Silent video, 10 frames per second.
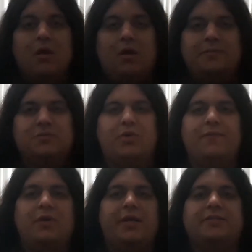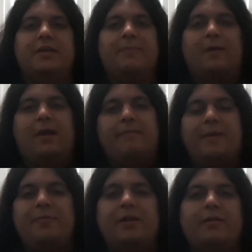Help subscribe for content. My
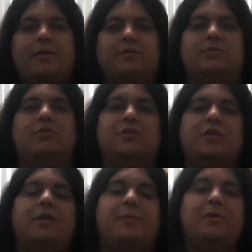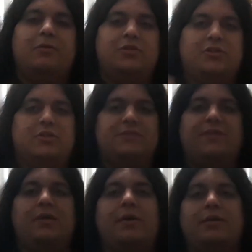Anime Planet link in the description below. If you share this
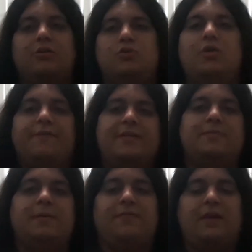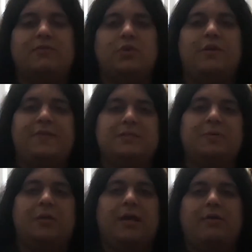video on your Twitter, Facebook, if you have Twitter,
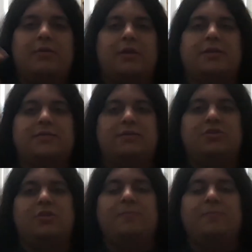Facebook account, on all social